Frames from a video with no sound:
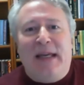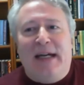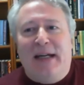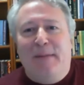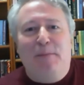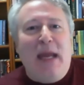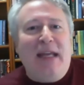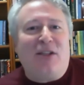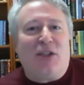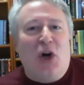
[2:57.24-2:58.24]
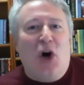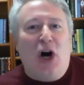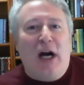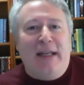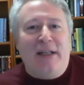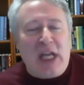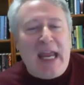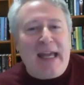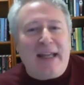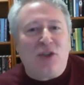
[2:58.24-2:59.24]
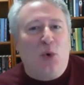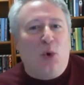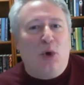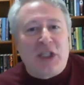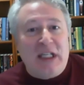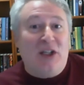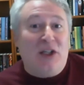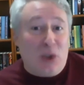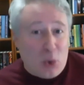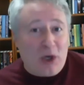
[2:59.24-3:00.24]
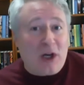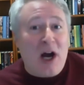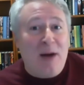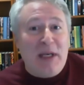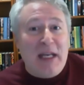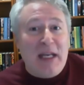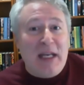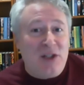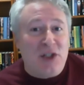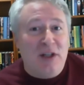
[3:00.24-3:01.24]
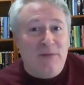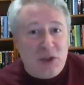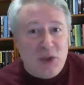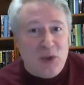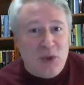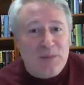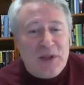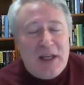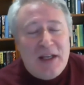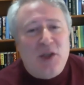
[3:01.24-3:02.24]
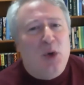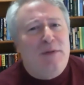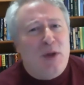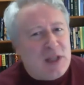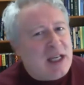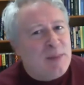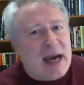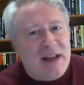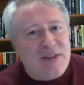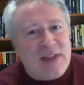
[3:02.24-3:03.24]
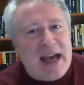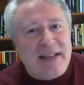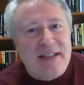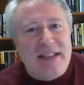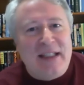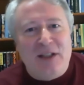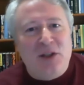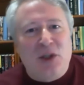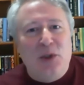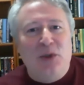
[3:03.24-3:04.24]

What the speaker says: based on chance or skill or a combination of the two. So if you think about it, that includes